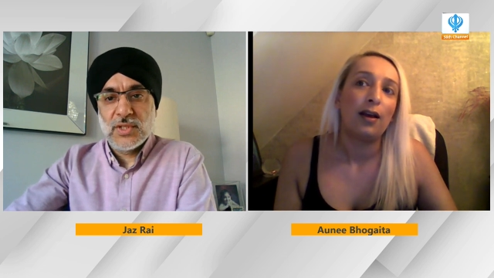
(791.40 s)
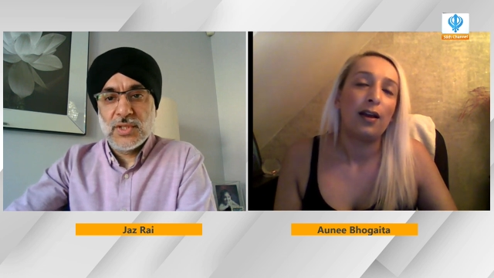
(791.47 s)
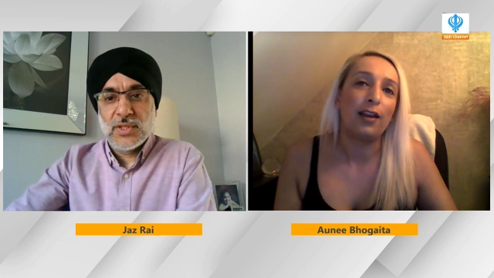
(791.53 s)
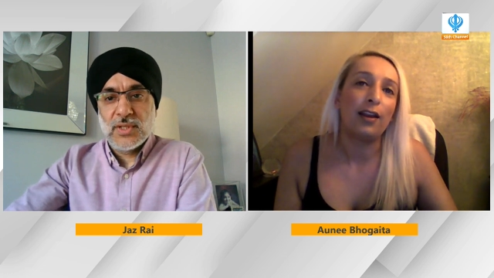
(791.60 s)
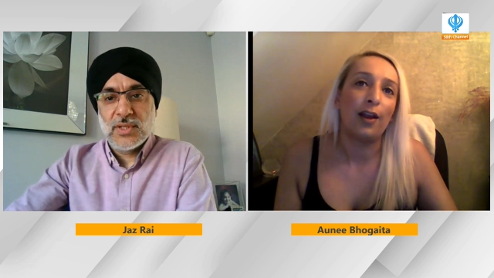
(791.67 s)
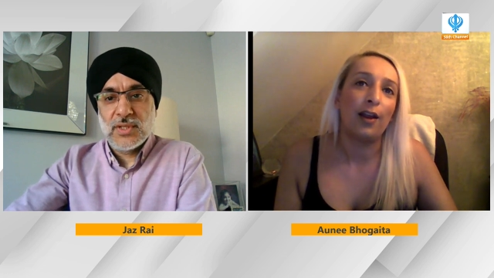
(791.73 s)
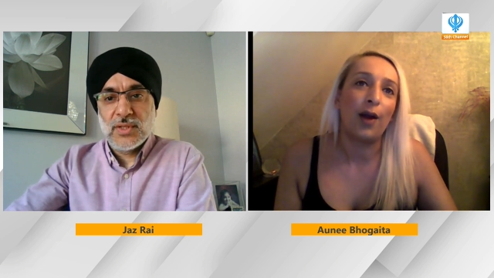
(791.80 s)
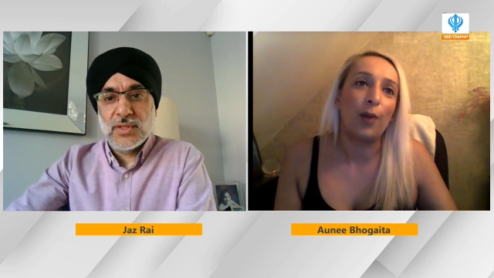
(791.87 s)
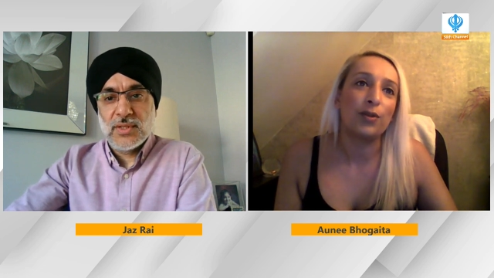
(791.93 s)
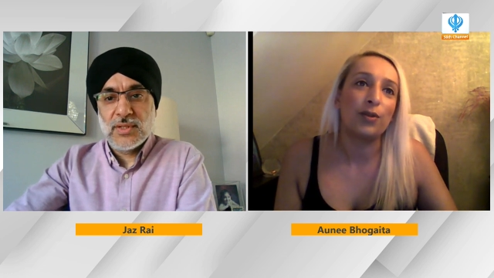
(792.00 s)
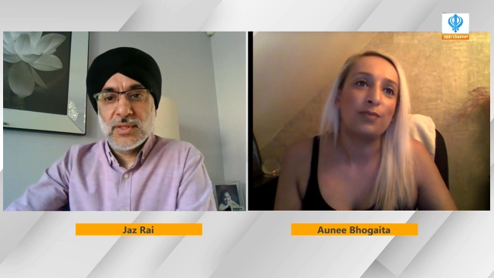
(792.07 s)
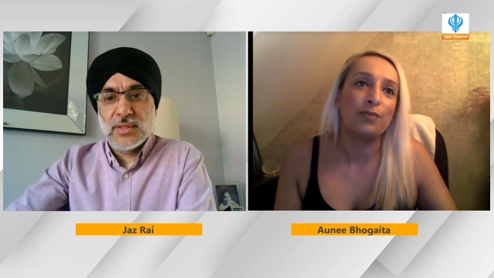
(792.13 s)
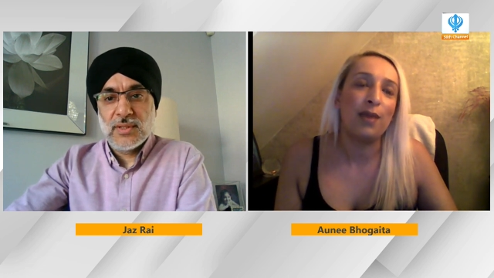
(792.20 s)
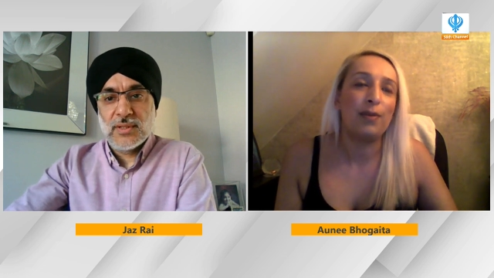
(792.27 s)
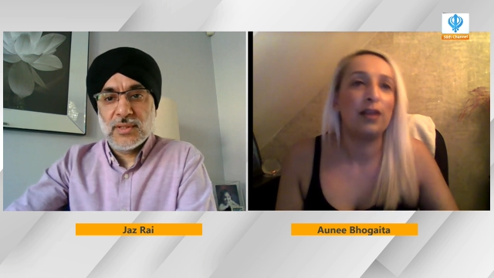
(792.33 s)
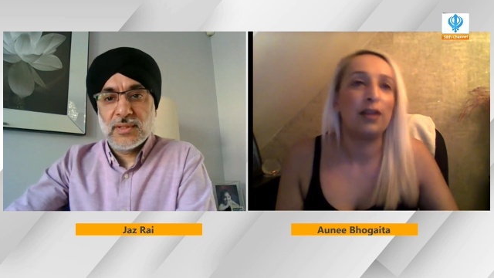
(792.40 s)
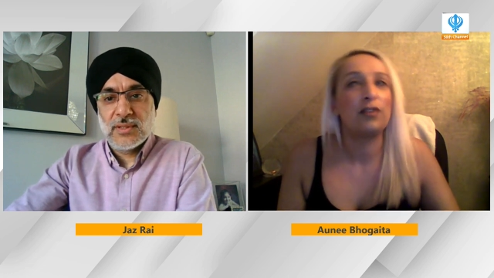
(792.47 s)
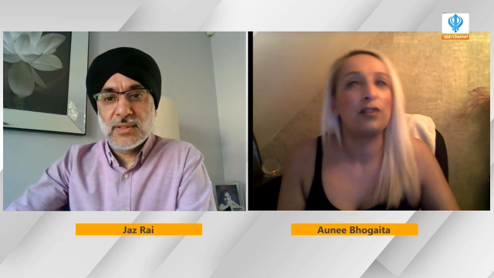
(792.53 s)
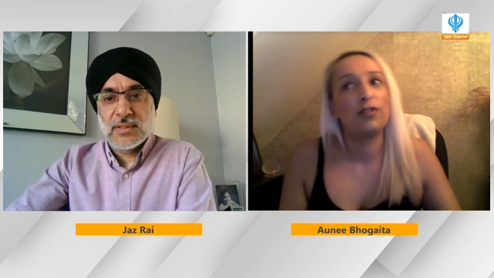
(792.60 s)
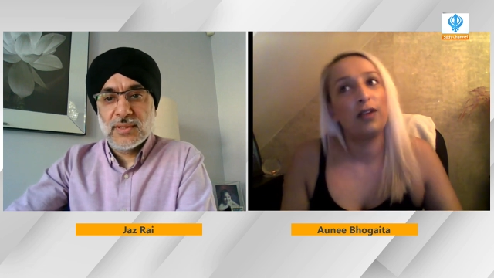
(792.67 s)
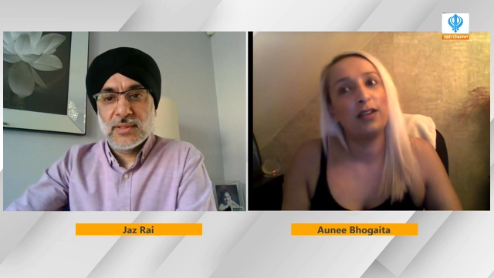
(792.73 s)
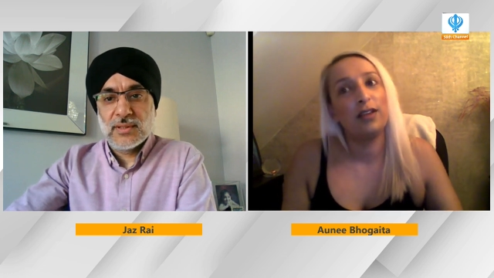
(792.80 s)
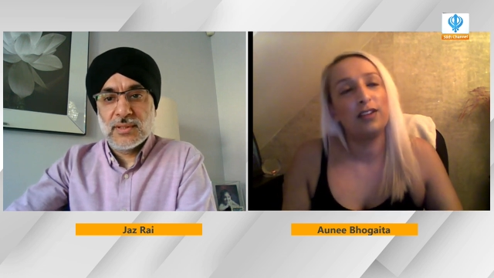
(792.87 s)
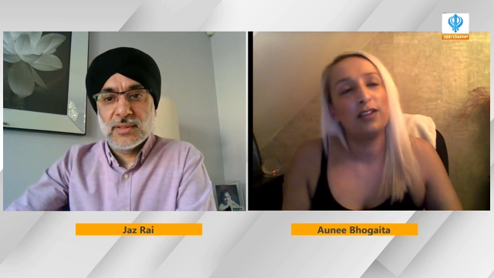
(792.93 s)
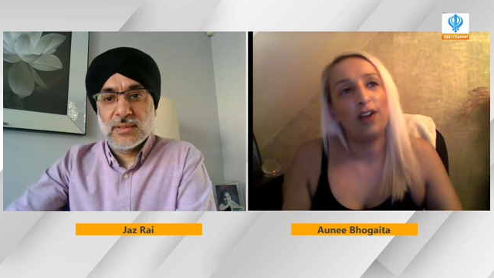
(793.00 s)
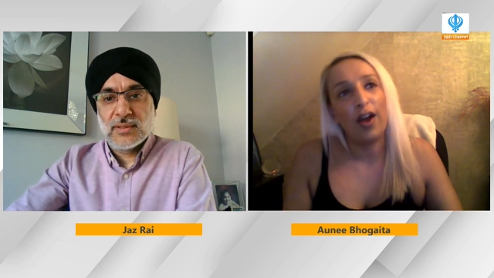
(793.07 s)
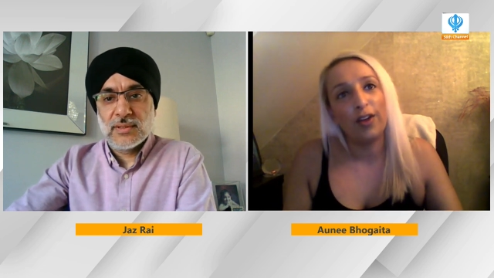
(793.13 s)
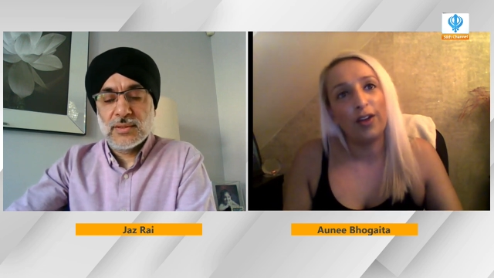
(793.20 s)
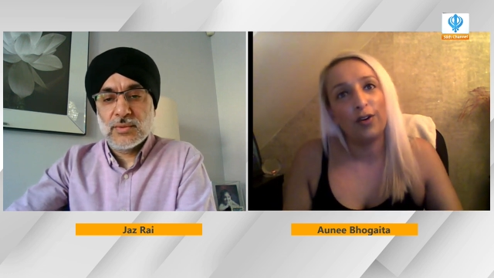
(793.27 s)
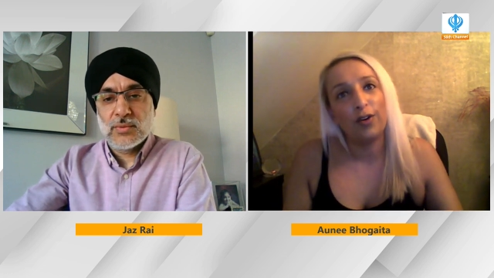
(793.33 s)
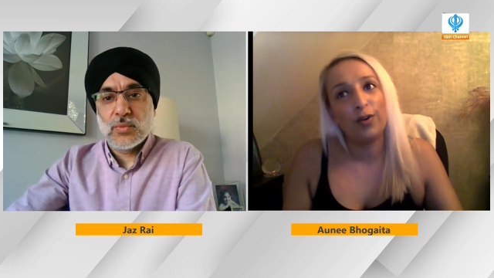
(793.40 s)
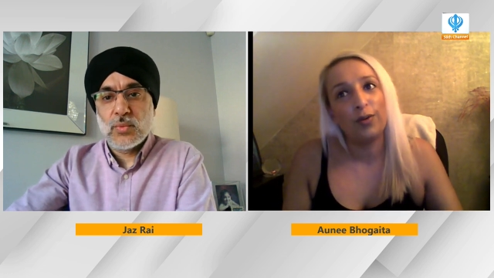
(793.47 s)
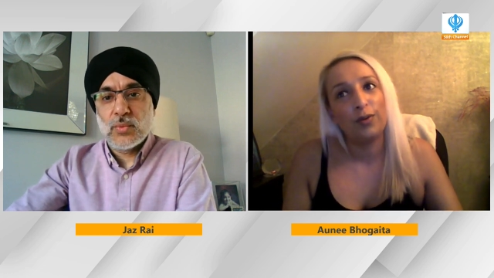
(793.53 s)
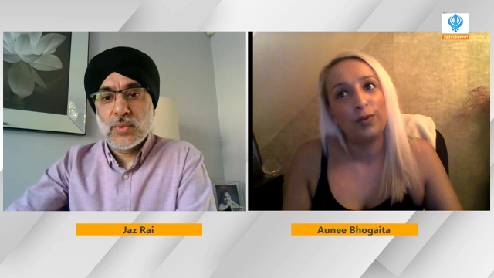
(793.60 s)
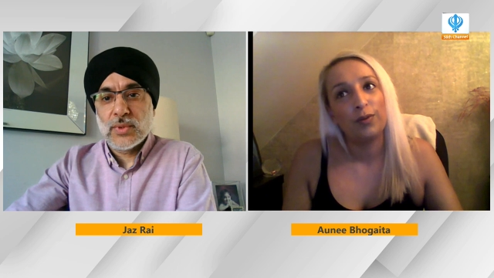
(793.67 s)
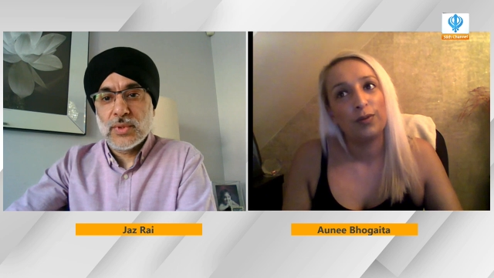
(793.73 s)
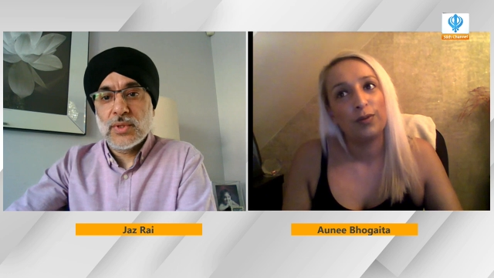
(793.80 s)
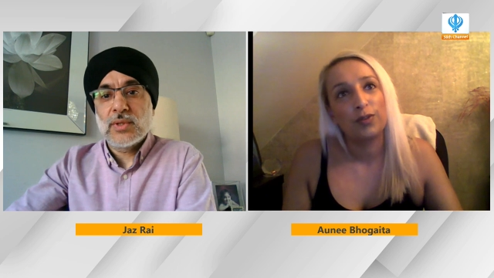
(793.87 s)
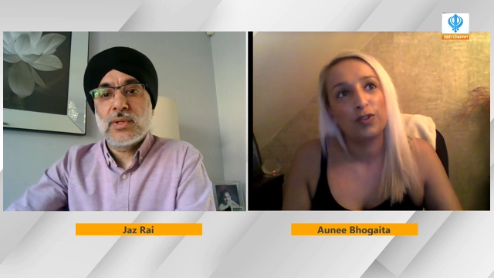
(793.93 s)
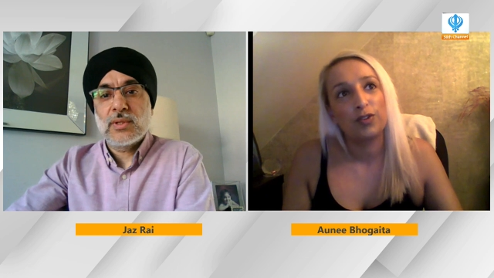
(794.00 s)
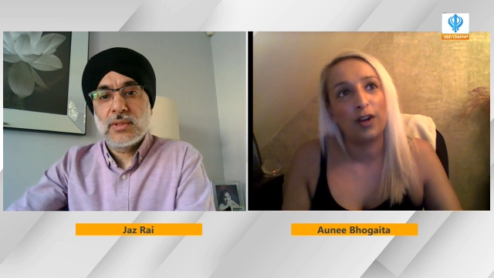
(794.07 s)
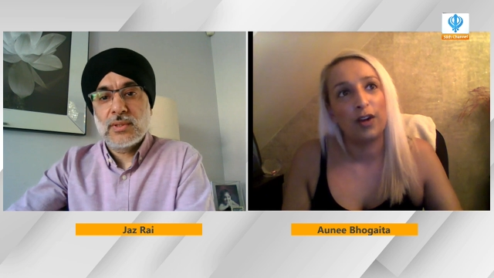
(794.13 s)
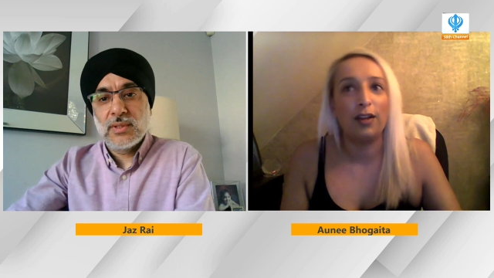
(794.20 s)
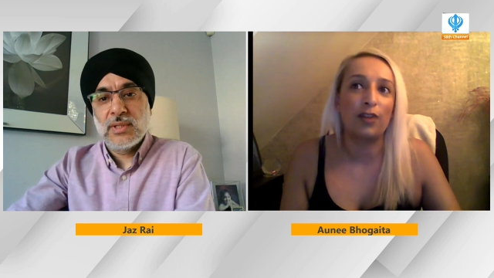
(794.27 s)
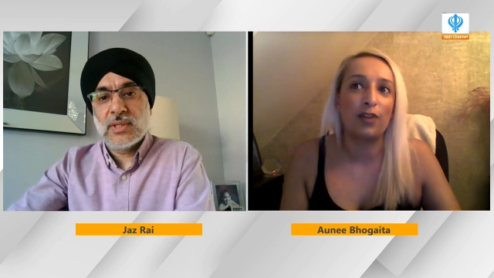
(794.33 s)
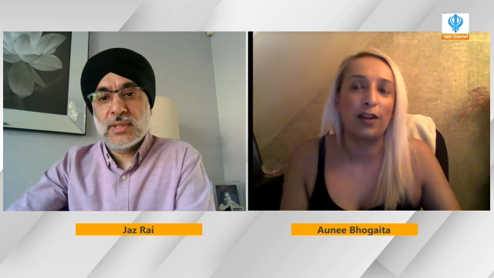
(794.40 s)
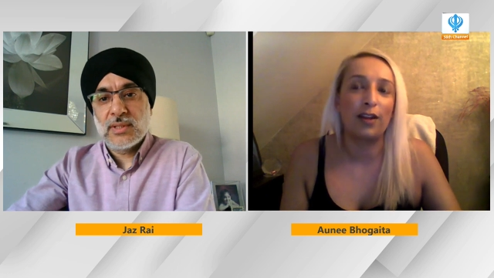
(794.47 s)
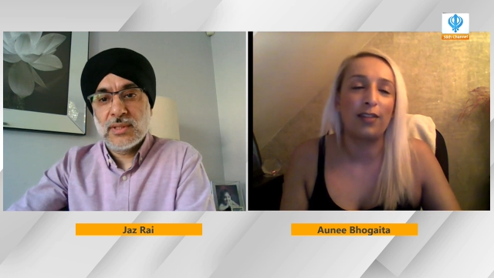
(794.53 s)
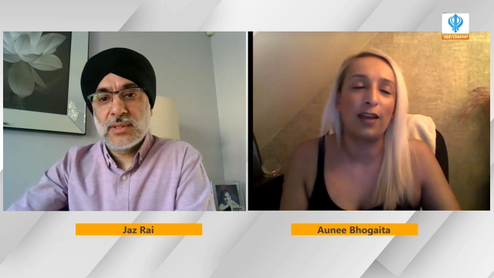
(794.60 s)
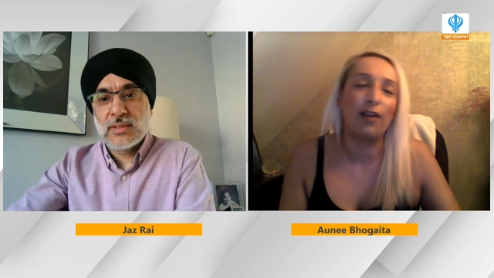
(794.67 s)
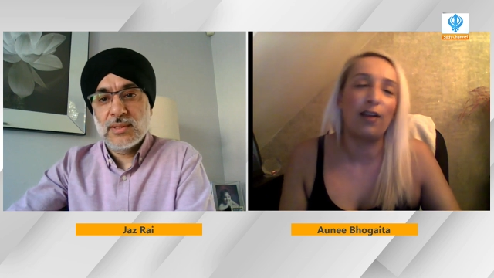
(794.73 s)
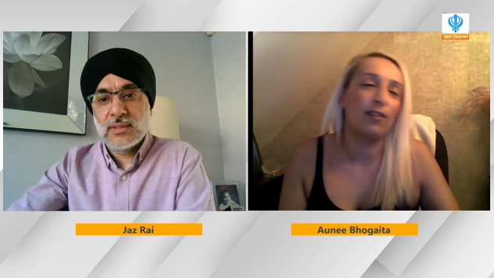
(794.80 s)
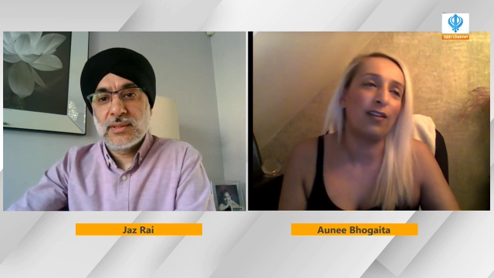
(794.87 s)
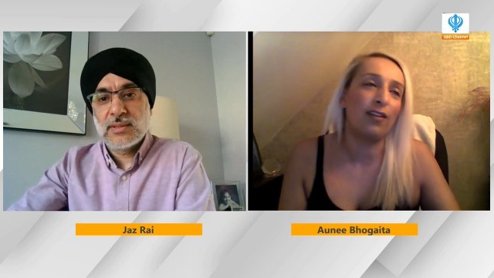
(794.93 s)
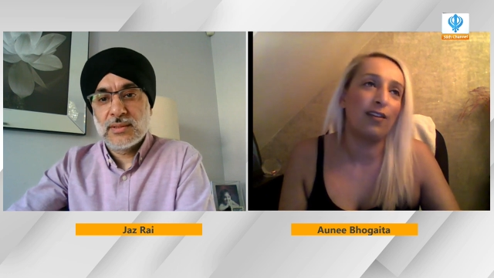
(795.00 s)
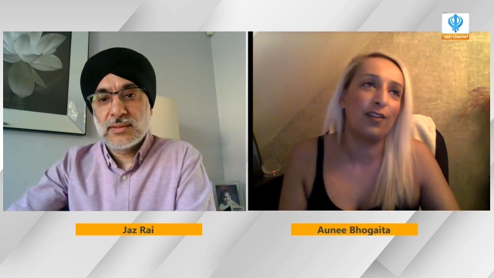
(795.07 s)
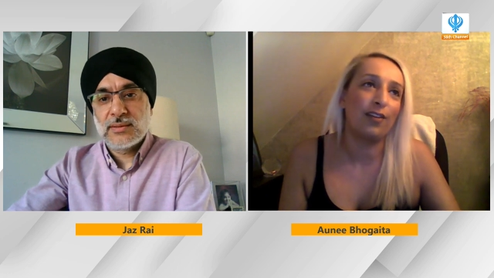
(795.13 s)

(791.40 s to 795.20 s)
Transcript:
Speaker 1: you know, I was maybe in denial, trying trying yeah. to think, oh no,